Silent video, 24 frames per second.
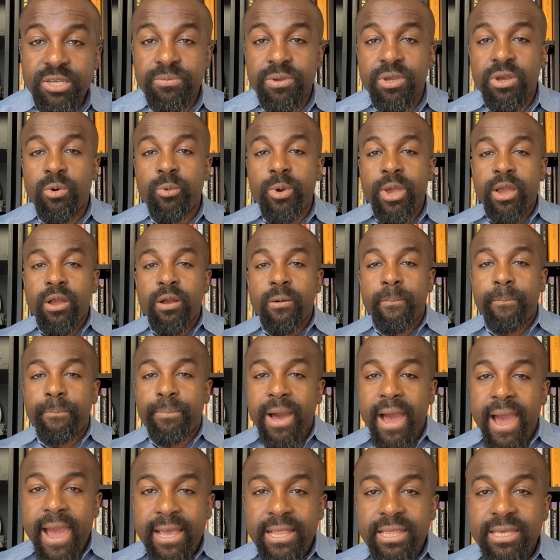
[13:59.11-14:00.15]
because we're
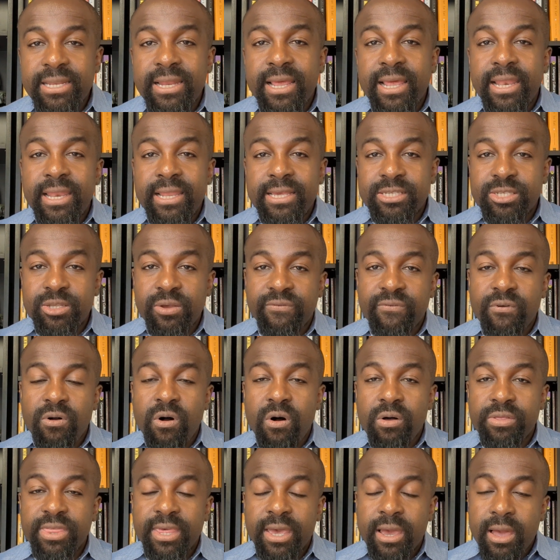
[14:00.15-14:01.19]
compiling a list of
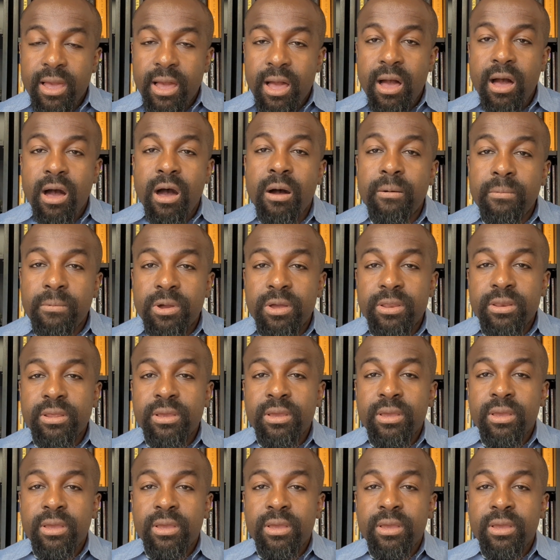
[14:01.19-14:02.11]
the common